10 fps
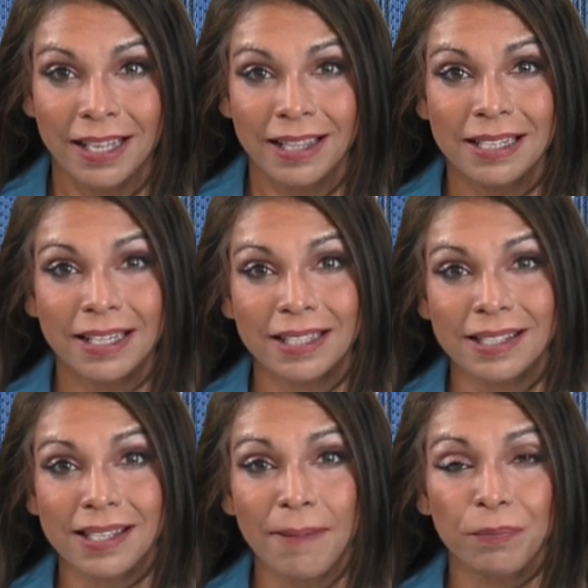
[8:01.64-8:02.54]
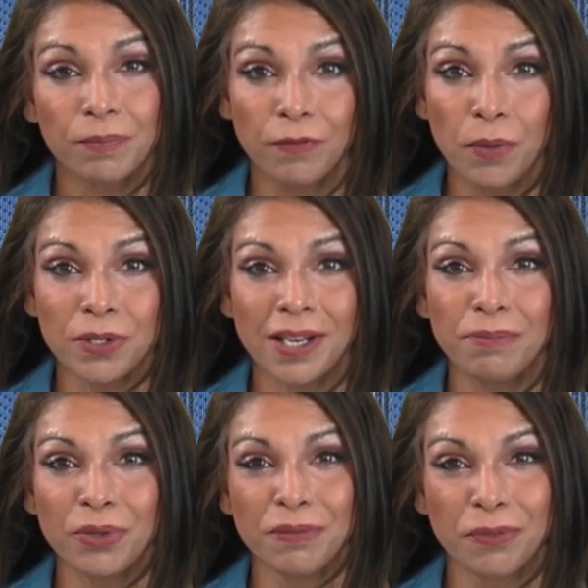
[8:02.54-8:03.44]
The index is up
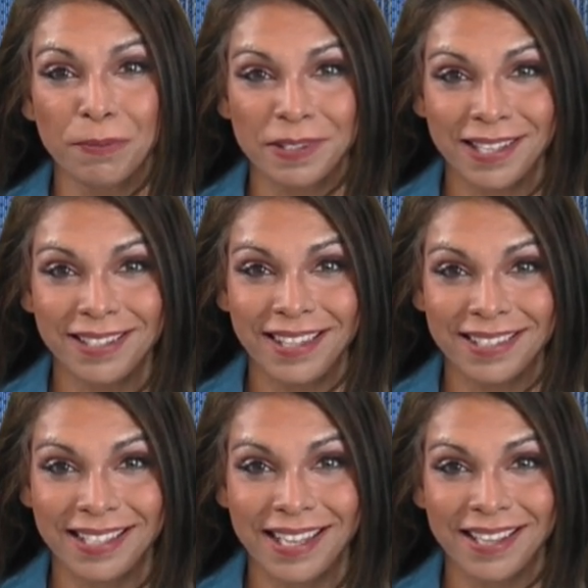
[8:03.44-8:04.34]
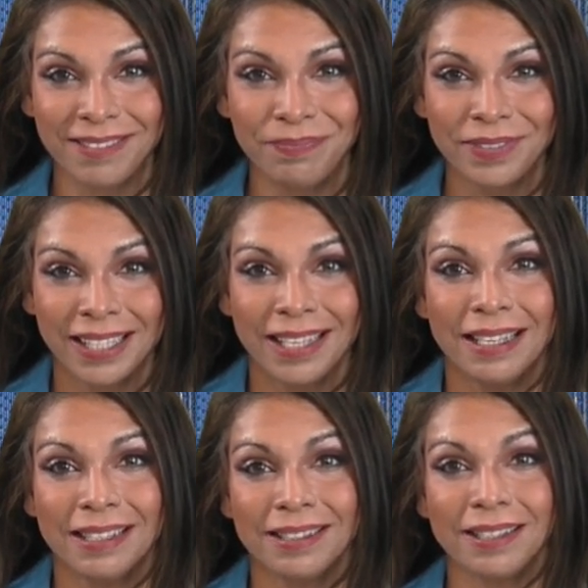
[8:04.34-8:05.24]
14.4% this year.
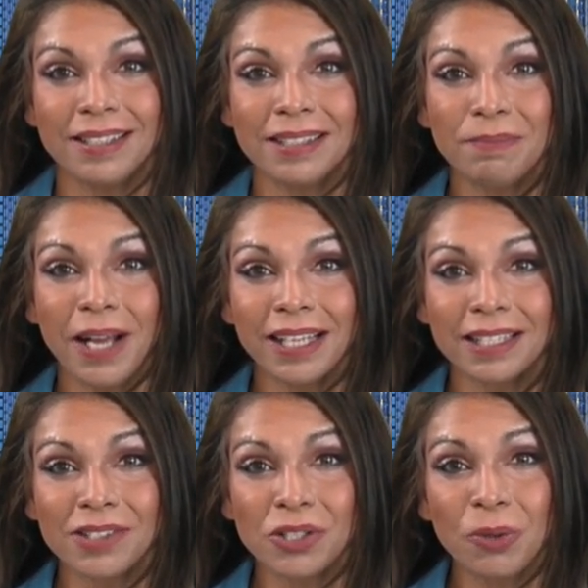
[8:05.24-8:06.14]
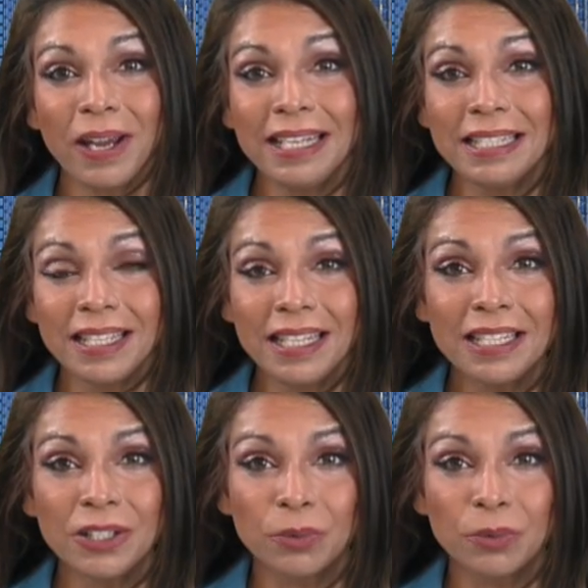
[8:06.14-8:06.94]
The London markets traded in a